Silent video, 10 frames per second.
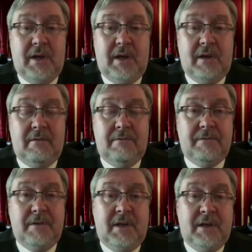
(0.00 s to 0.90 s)
have
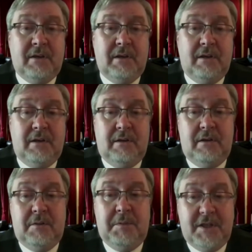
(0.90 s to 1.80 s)

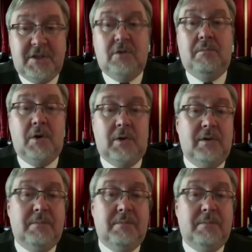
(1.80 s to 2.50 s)
the political model